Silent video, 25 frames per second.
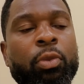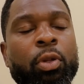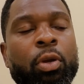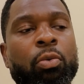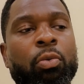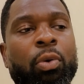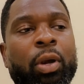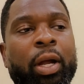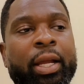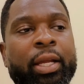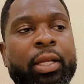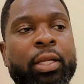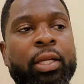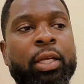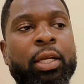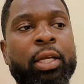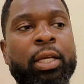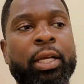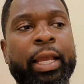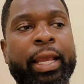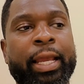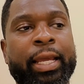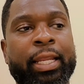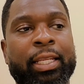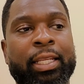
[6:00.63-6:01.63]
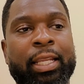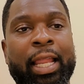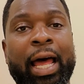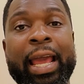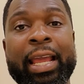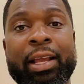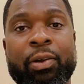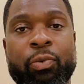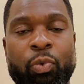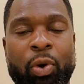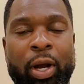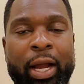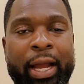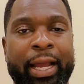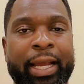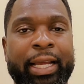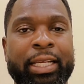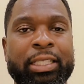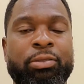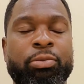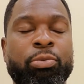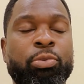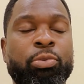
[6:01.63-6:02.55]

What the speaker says: right? And likewise, we